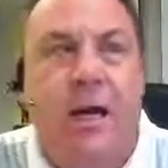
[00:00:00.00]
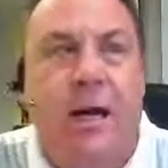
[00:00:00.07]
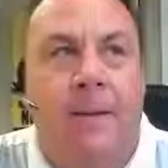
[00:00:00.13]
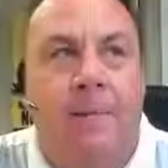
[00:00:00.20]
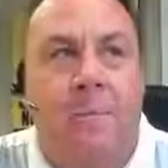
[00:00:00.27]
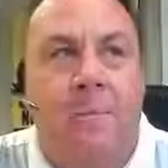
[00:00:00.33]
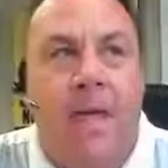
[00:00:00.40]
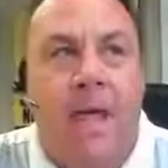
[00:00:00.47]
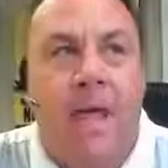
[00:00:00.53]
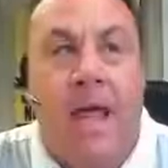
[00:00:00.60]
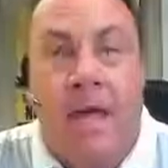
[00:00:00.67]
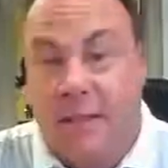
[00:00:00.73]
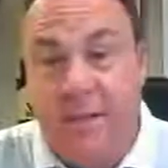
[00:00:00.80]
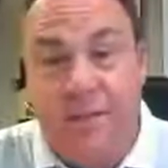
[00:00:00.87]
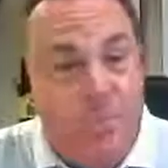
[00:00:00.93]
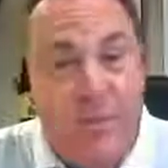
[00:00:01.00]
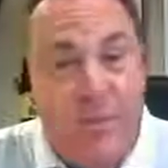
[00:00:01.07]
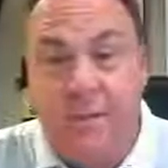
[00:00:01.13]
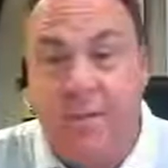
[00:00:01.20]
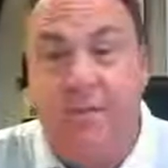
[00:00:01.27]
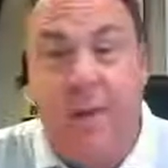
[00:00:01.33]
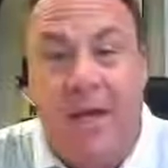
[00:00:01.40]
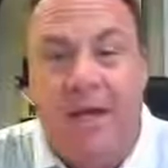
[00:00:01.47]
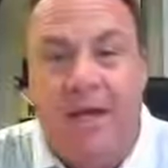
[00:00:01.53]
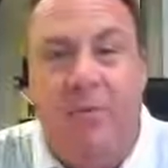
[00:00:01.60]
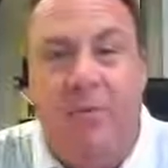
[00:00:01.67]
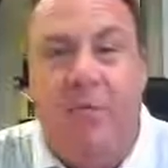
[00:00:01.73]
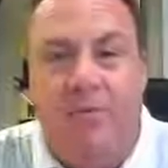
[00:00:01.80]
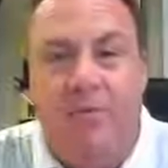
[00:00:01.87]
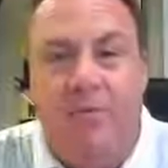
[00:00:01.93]
And it's a
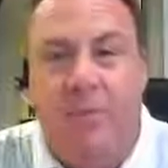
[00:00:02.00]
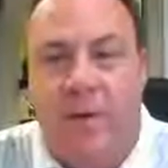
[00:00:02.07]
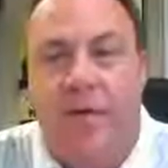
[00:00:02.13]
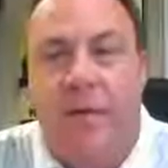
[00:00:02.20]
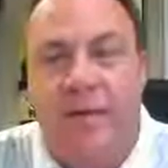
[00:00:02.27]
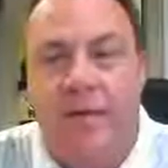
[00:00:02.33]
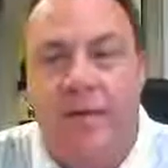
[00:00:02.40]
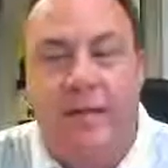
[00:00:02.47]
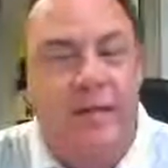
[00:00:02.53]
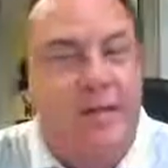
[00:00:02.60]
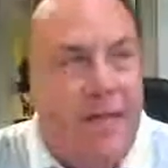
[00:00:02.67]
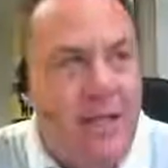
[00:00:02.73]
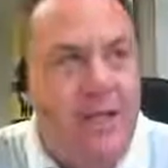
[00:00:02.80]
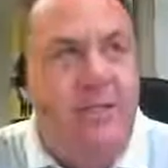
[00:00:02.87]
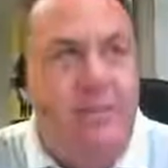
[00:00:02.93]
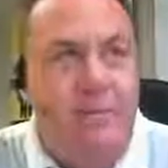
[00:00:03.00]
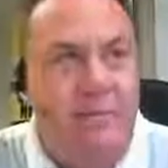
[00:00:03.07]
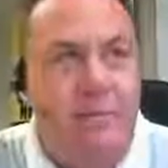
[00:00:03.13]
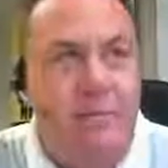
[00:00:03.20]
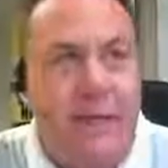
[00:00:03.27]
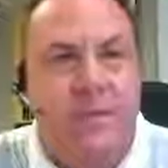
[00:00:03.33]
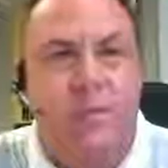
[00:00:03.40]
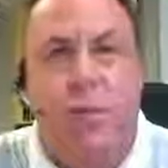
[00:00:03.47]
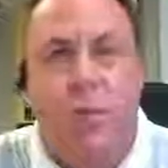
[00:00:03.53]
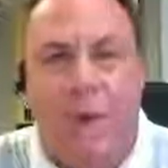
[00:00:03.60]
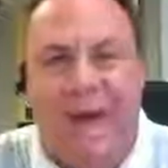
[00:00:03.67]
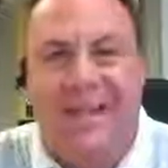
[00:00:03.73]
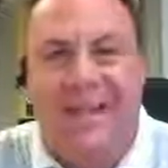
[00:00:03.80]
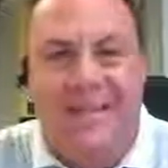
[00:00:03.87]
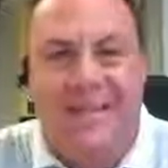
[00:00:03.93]
big number for me. It's
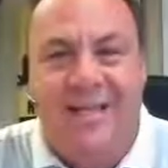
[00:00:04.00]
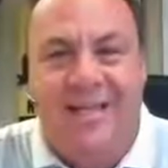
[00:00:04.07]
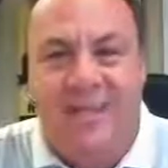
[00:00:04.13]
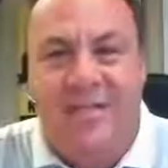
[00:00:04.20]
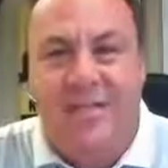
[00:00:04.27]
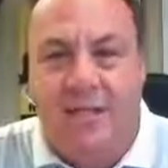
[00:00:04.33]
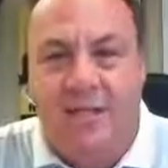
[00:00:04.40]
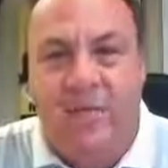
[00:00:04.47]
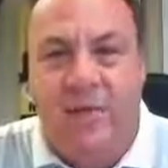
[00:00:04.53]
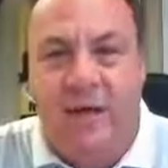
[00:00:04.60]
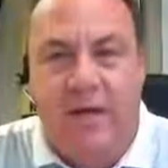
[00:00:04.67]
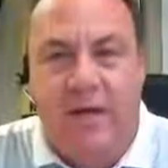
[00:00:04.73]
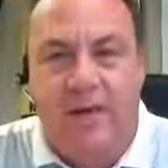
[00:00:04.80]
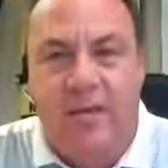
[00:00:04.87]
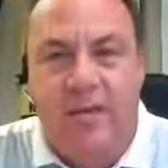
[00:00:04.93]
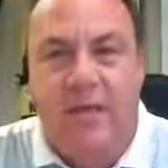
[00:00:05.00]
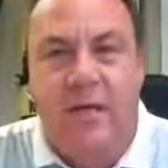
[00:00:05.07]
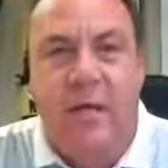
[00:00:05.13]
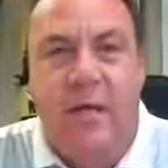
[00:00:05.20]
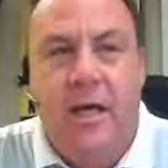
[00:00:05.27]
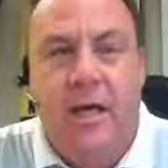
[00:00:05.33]
well into the 6 figures.